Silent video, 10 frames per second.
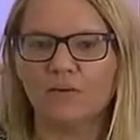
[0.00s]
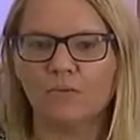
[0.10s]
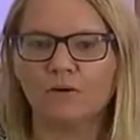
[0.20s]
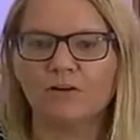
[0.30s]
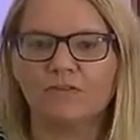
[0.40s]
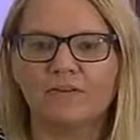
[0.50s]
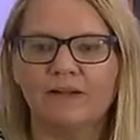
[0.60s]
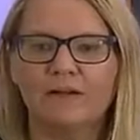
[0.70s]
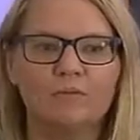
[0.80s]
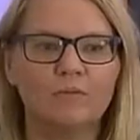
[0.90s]
We're going to
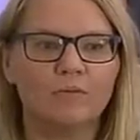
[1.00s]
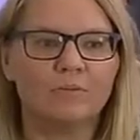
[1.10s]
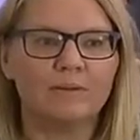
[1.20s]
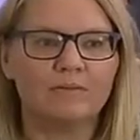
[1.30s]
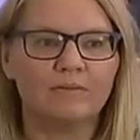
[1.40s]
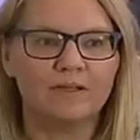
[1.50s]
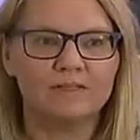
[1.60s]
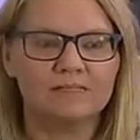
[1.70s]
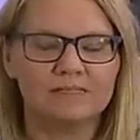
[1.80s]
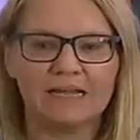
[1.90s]
find out more about this,